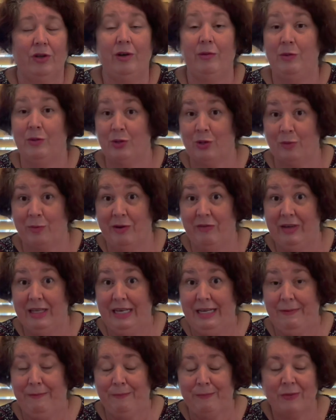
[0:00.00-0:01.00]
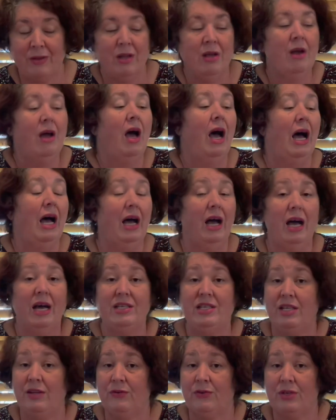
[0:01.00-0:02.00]
we're talking about reading, a
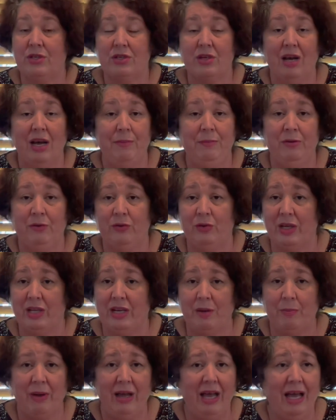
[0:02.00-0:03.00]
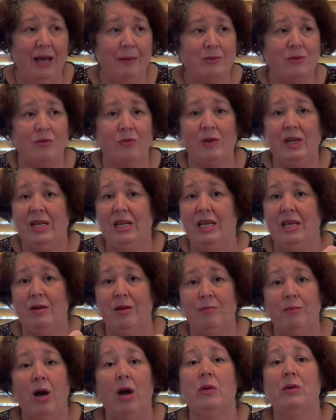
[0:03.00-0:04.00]
different type of reading, perhaps reading
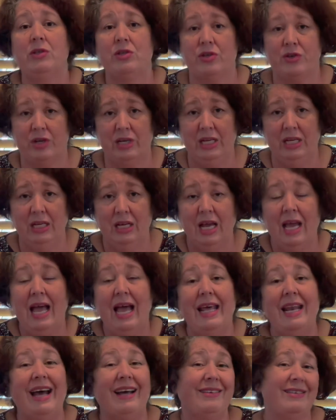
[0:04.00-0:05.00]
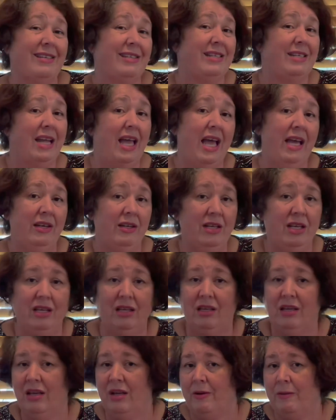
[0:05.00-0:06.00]
poetry and
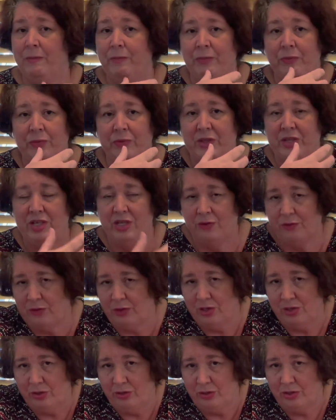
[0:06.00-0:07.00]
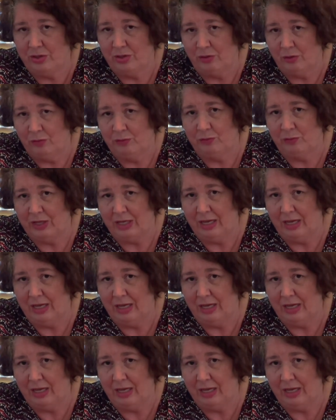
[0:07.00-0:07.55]
understanding the different use of